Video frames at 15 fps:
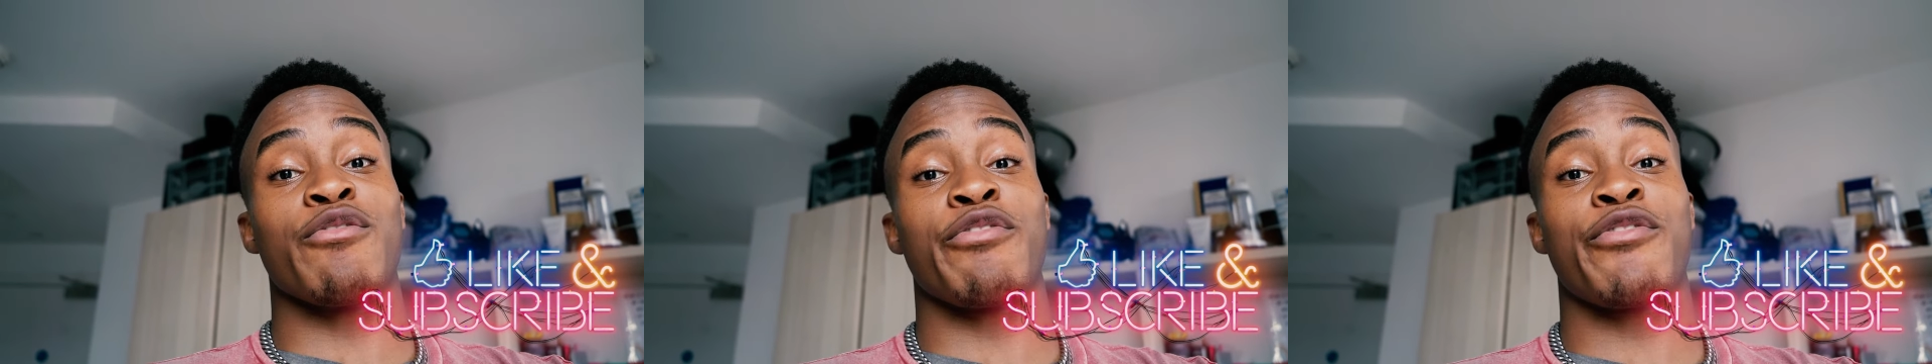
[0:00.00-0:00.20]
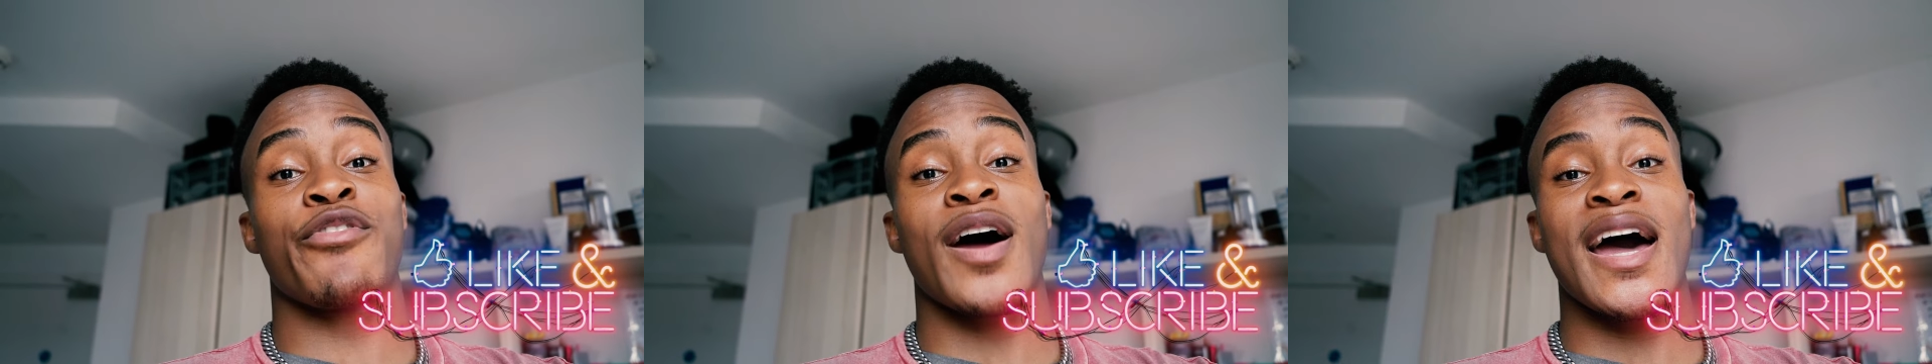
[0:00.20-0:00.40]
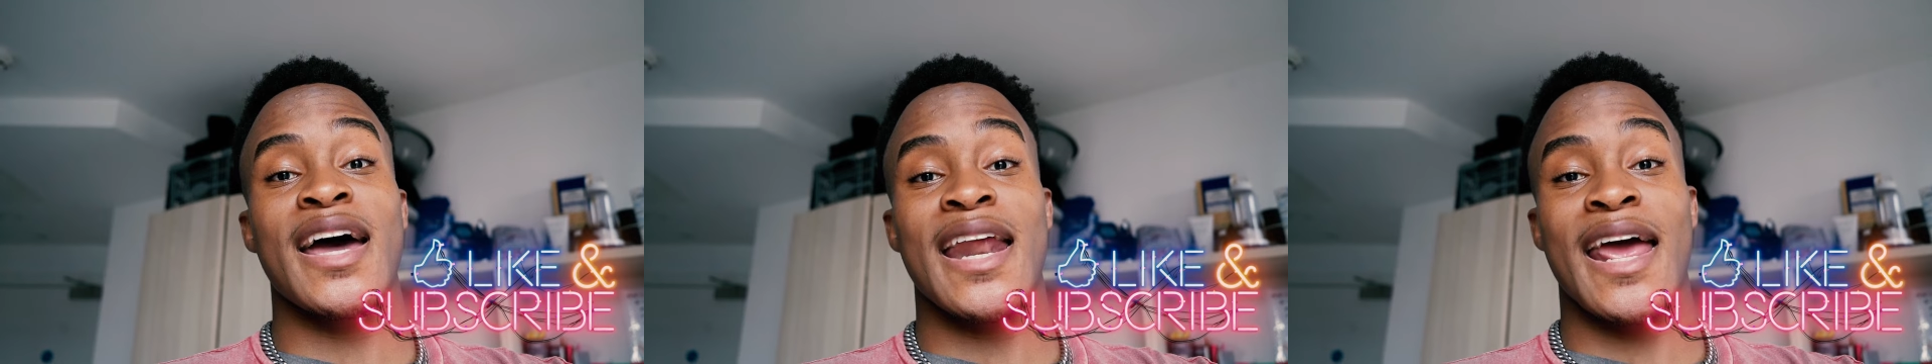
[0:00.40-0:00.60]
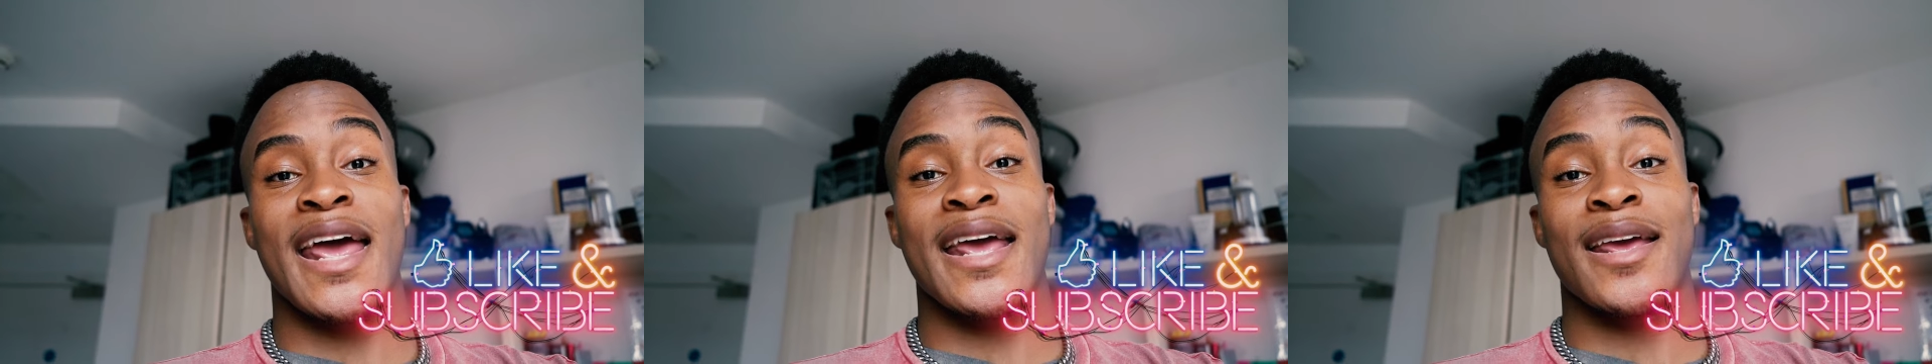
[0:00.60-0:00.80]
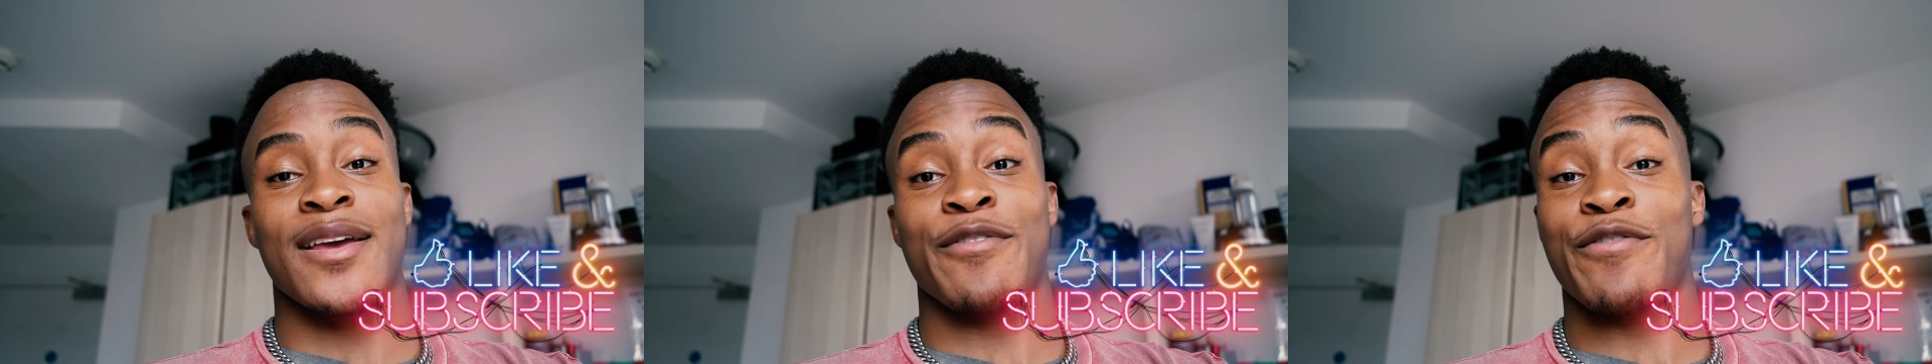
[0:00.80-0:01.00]

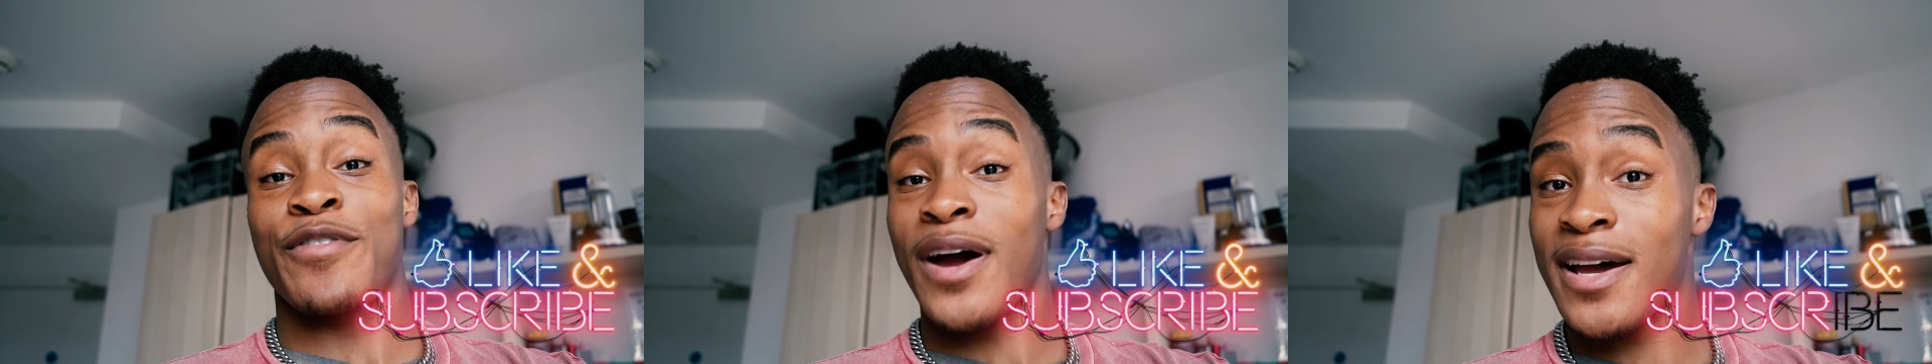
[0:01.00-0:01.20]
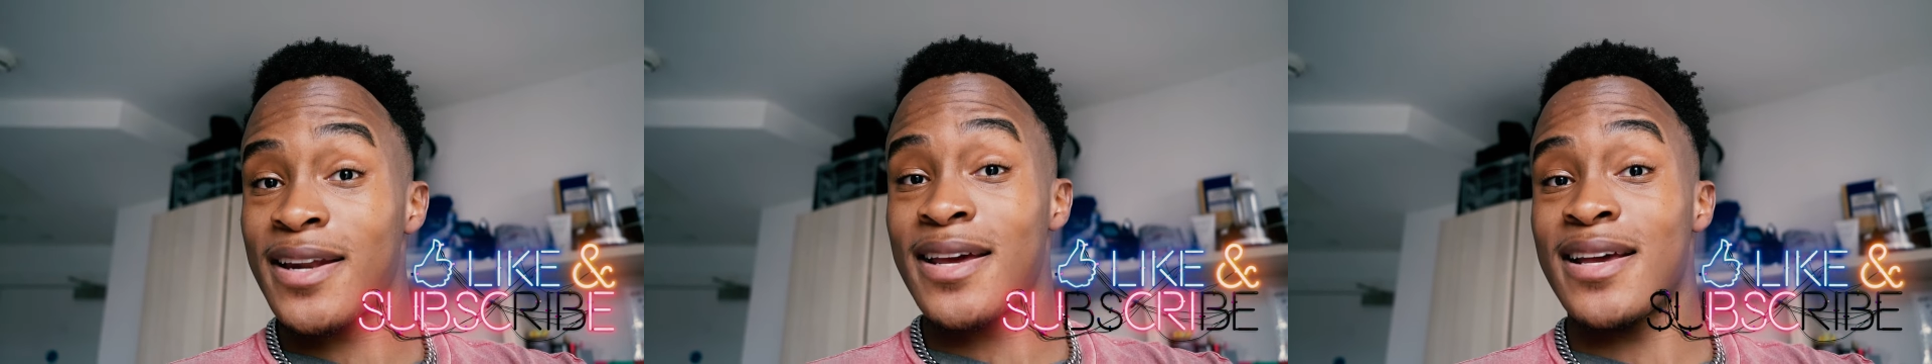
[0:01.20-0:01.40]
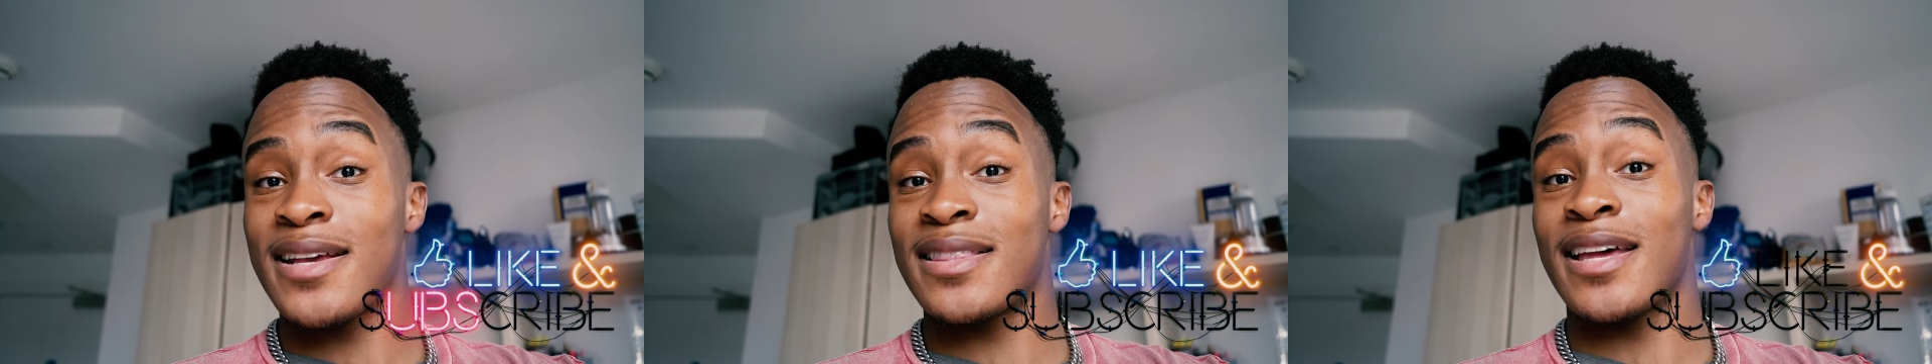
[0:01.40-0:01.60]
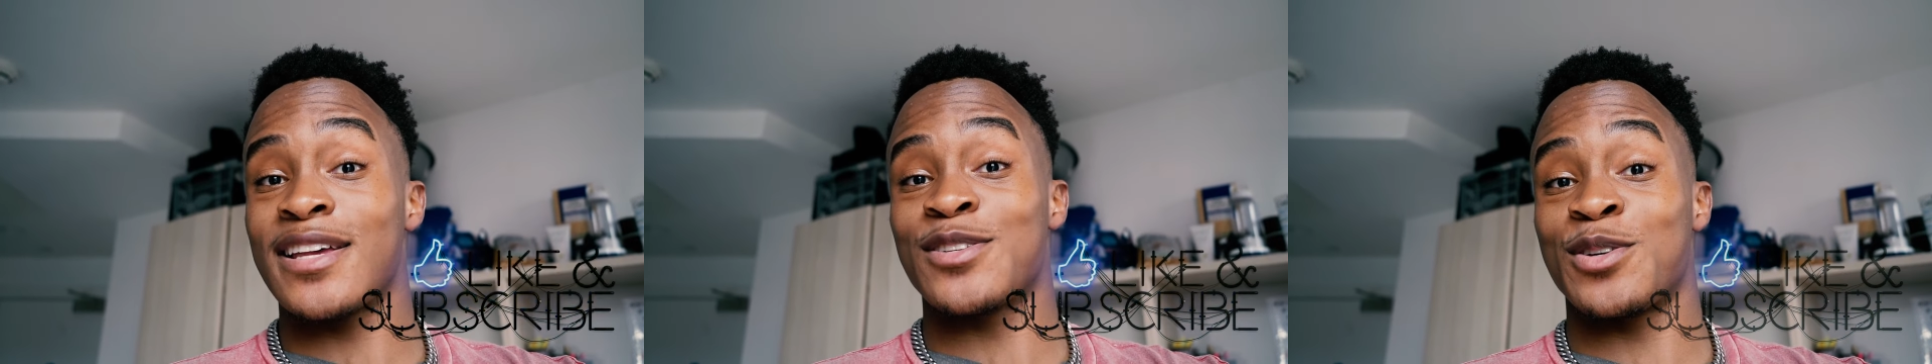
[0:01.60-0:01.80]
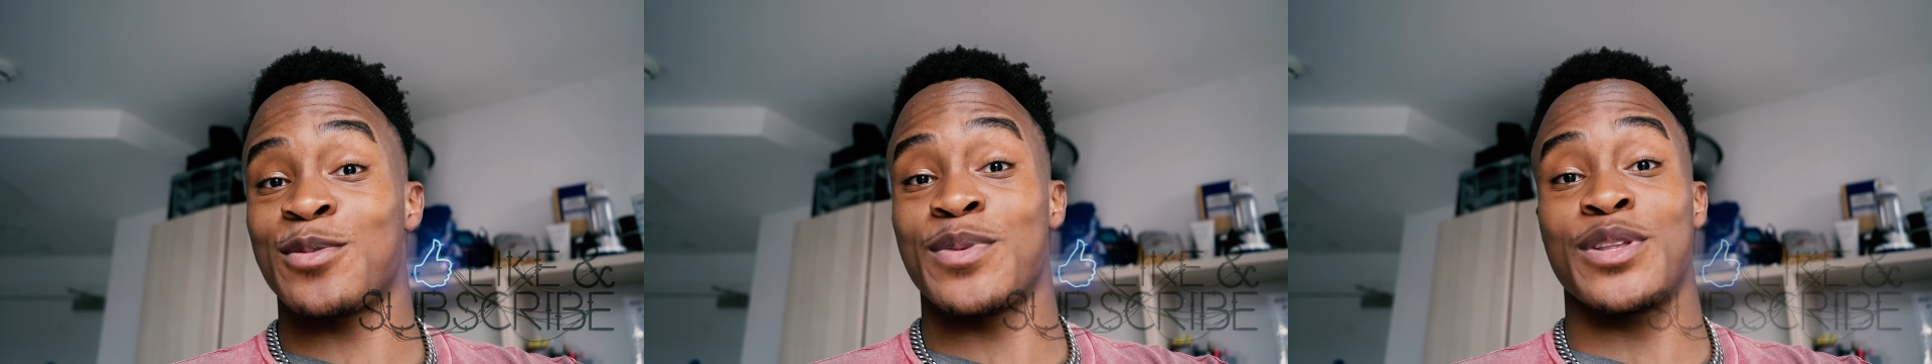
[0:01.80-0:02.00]
Friday.
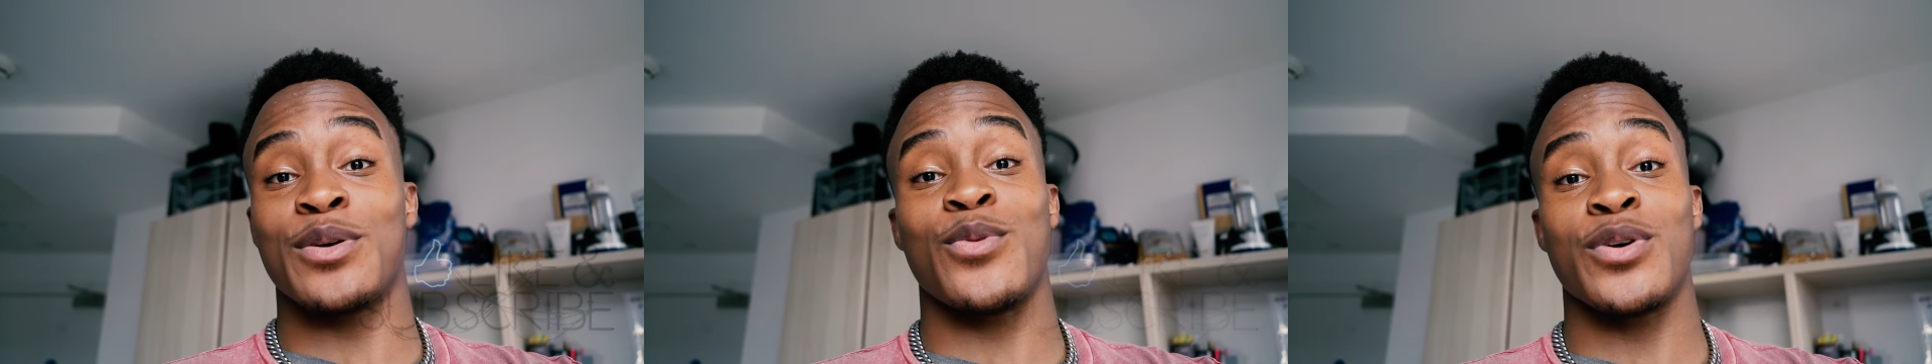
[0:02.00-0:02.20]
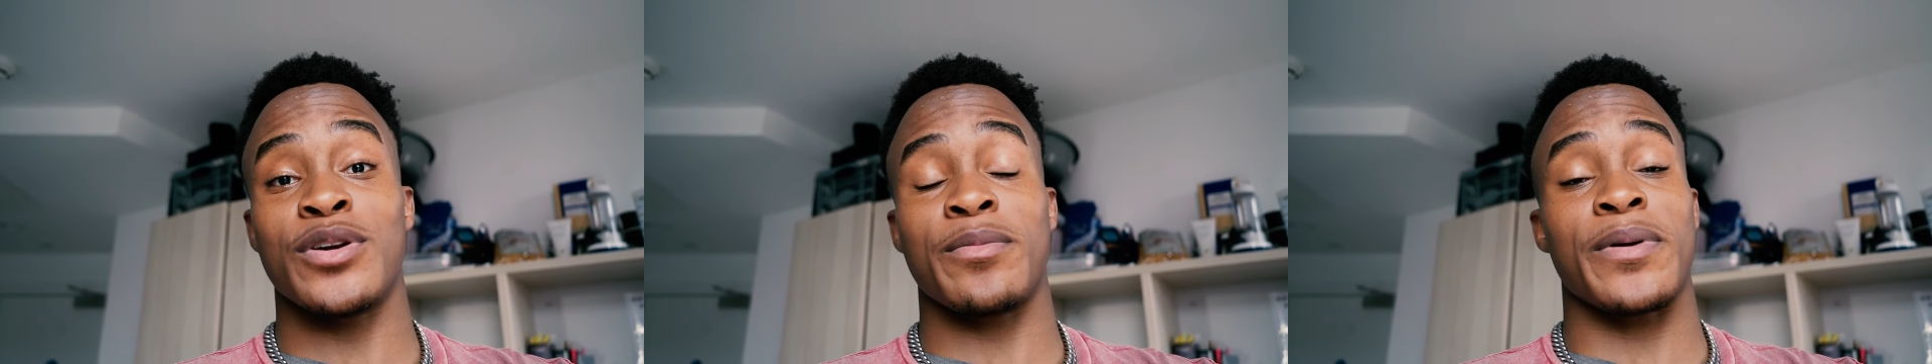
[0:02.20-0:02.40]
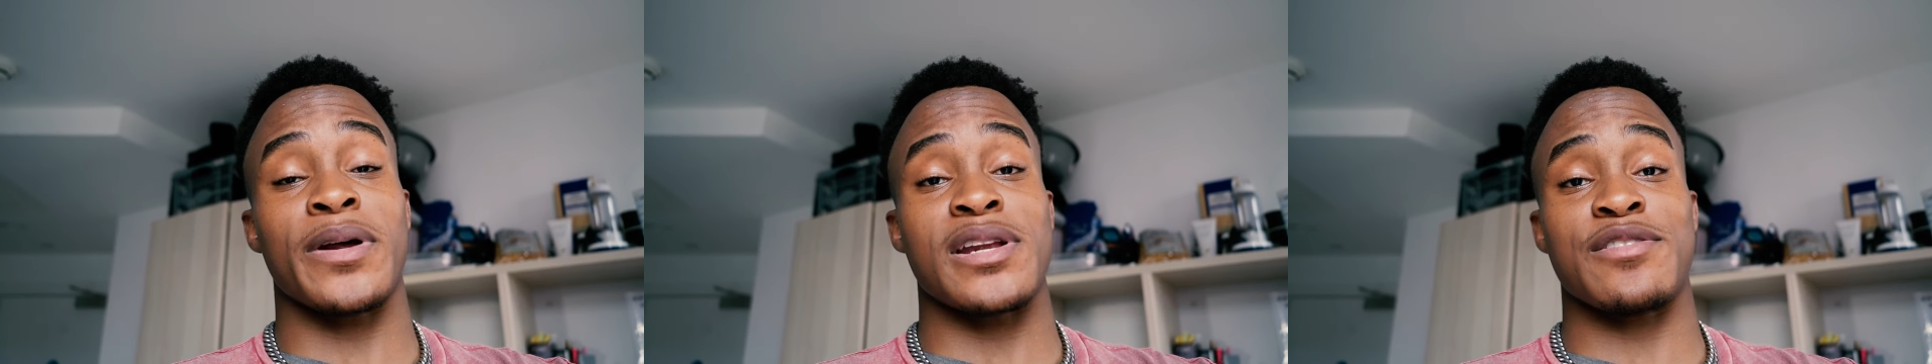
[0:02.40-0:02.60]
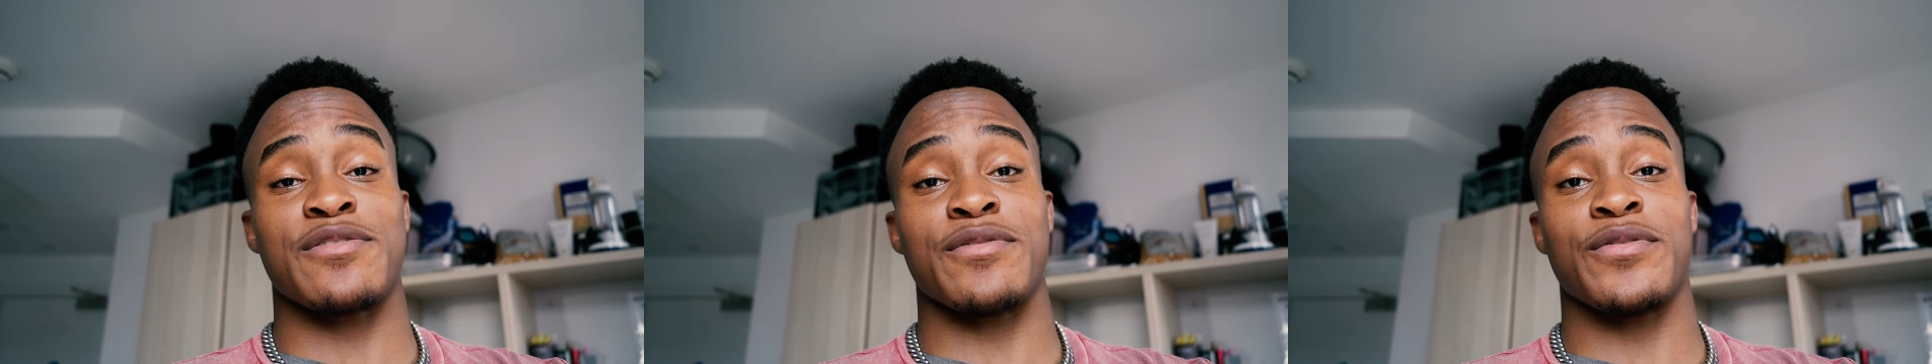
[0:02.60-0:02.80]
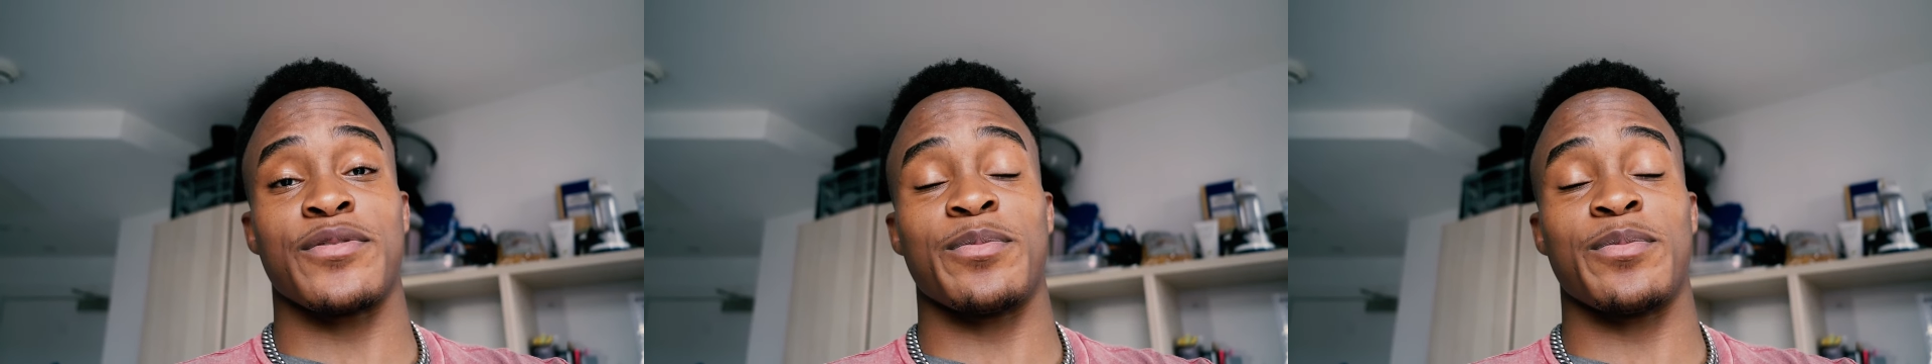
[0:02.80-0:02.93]
That's gonna be the Warner Brothers